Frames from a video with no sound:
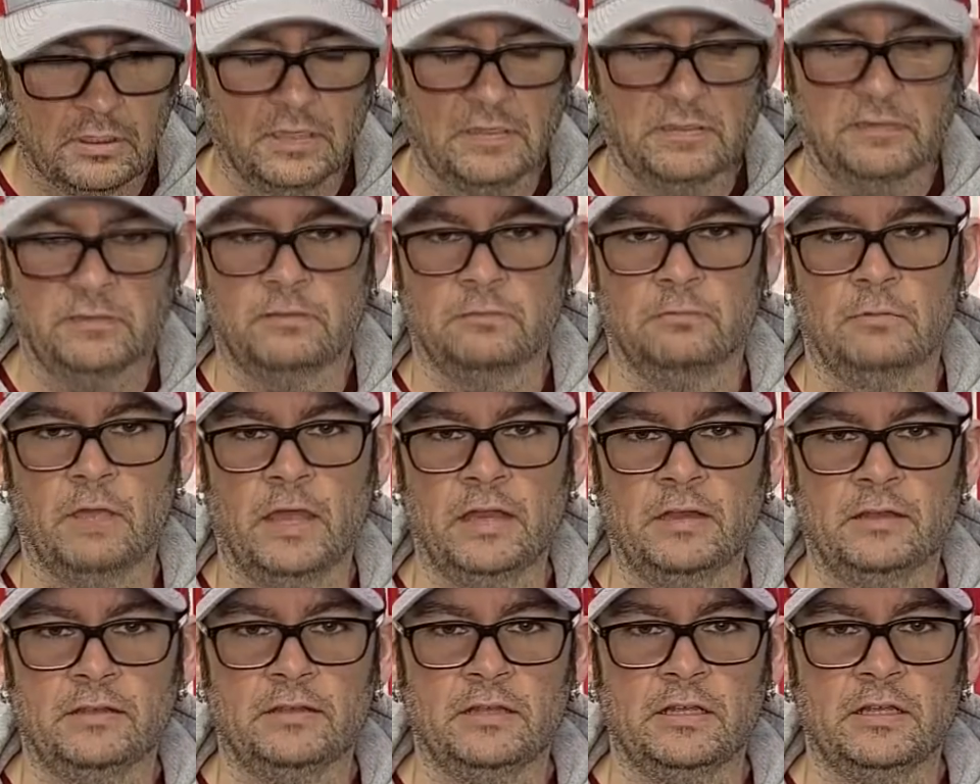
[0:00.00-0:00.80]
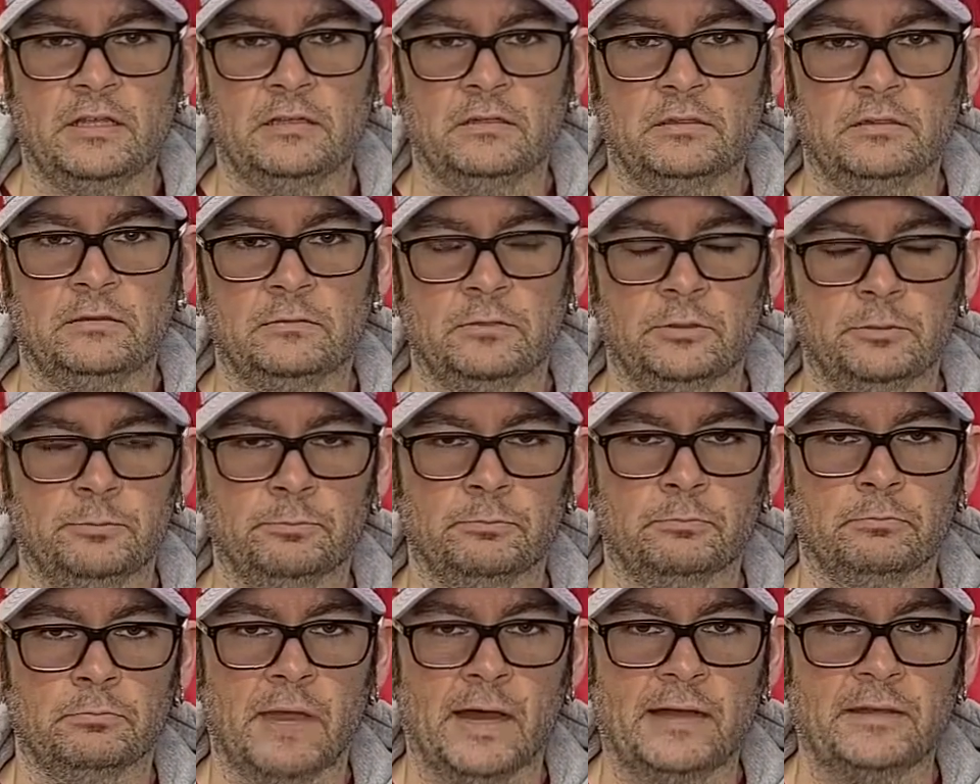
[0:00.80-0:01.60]
is 18
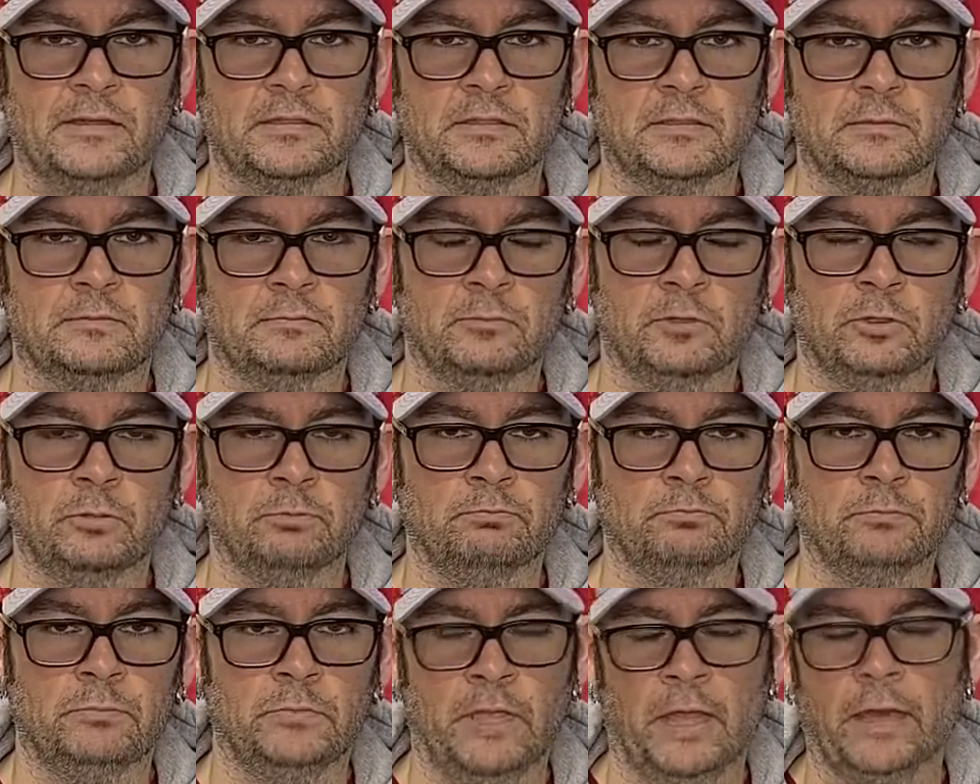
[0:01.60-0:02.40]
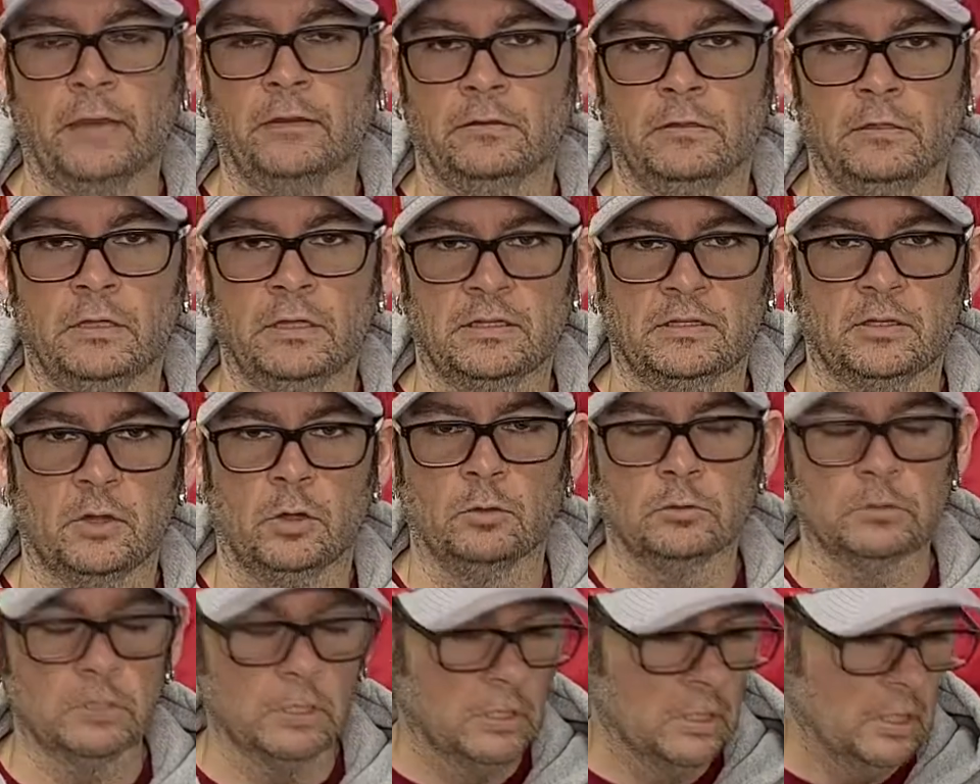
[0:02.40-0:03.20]
minus, yeah, it's
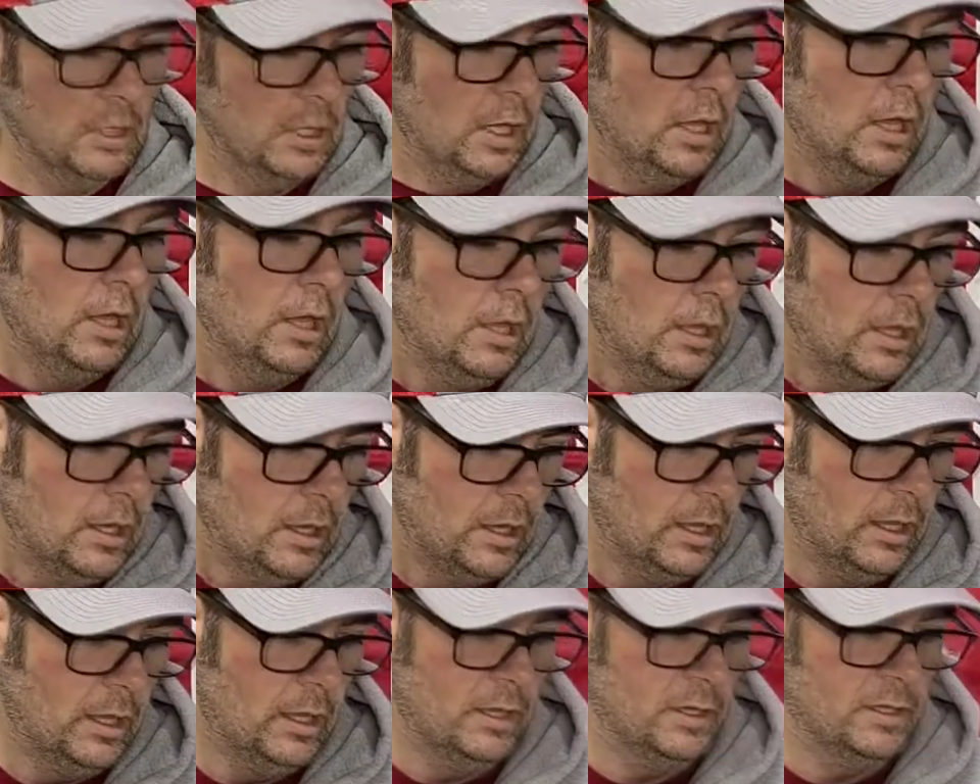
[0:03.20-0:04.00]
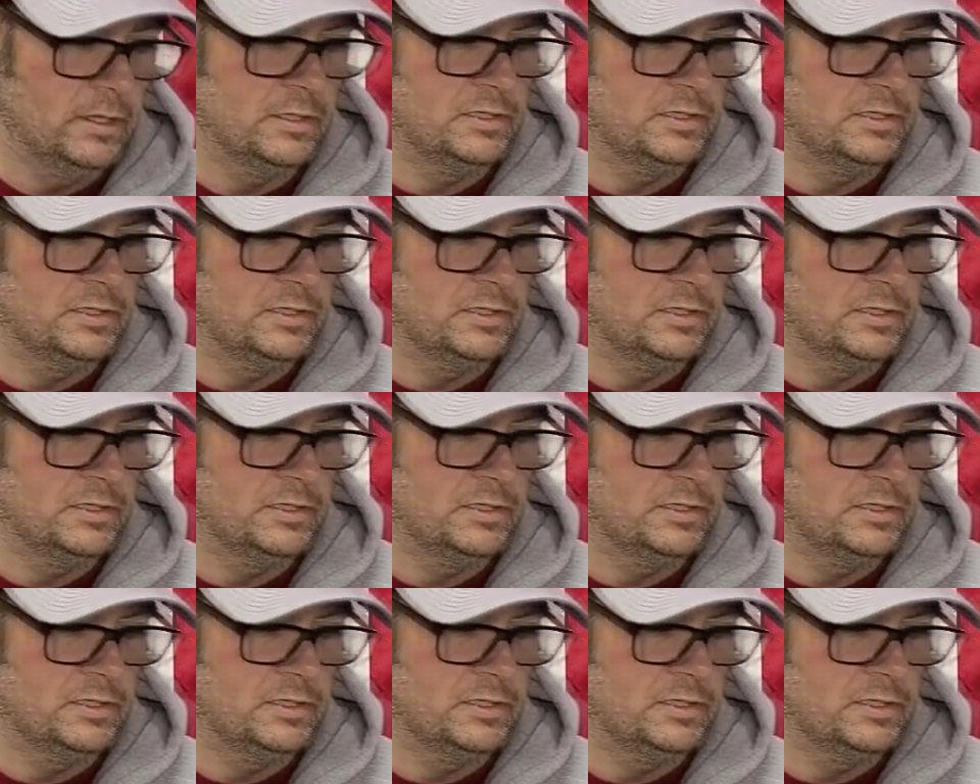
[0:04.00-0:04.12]
cold. Uh,